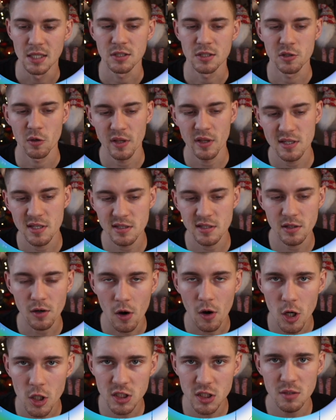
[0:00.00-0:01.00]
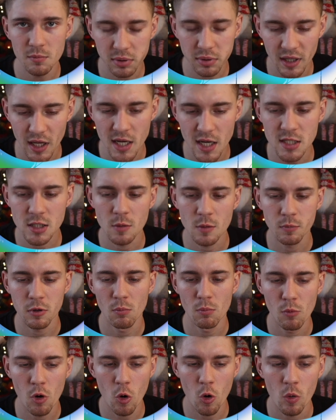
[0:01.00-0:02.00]
So this is an awesome place to
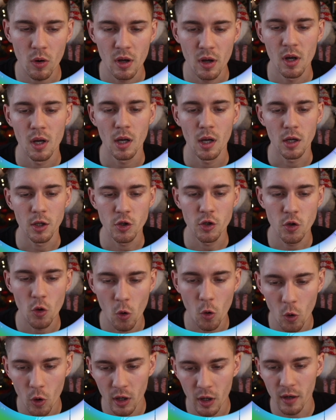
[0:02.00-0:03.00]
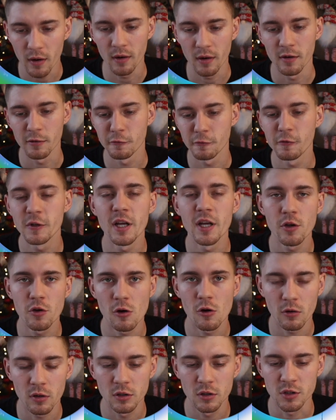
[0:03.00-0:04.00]
promote your affiliate
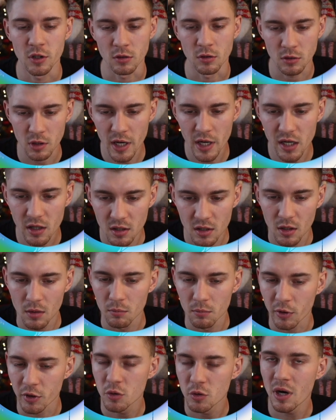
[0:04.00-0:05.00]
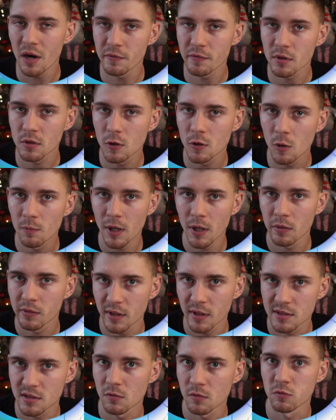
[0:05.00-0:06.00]
URLs online, but you have to go about
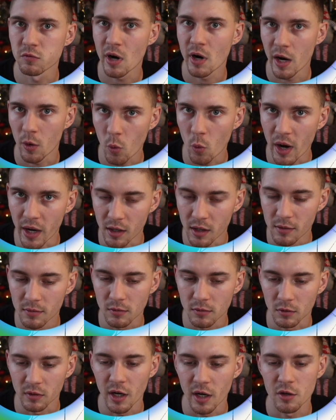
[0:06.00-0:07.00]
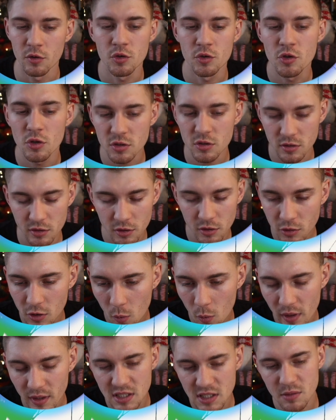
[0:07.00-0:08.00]
this the right way. All right, you
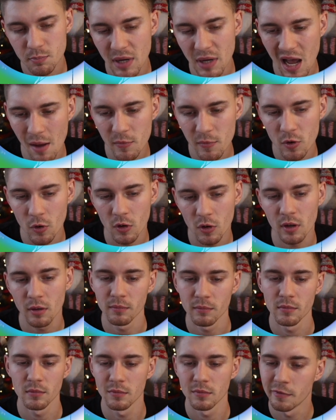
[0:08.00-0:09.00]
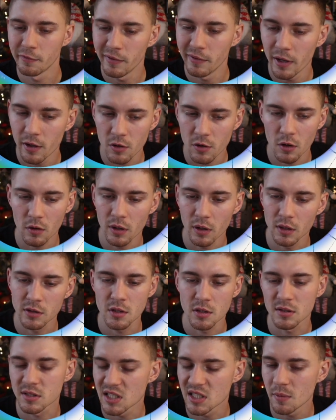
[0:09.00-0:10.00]
don't want to spam your affiliate URLs,
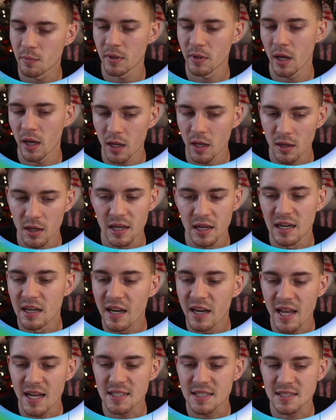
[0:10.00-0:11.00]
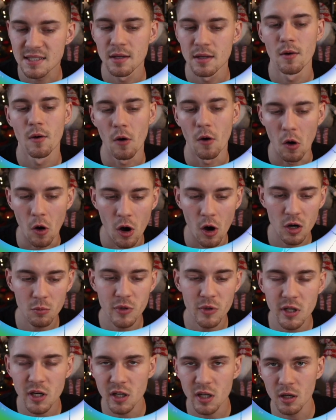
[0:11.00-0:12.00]
your CPA links on
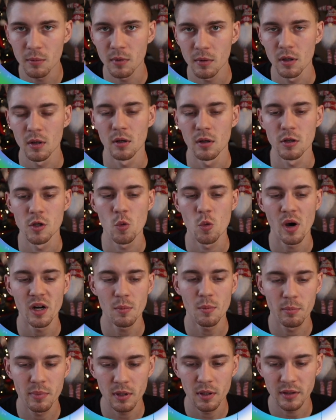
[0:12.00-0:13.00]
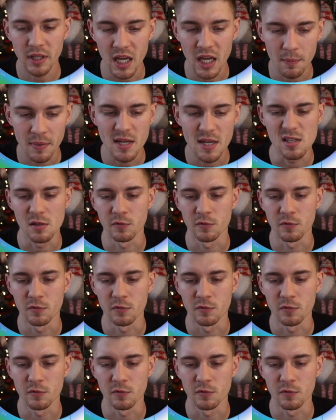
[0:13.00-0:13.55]
Medium. You want to build a piece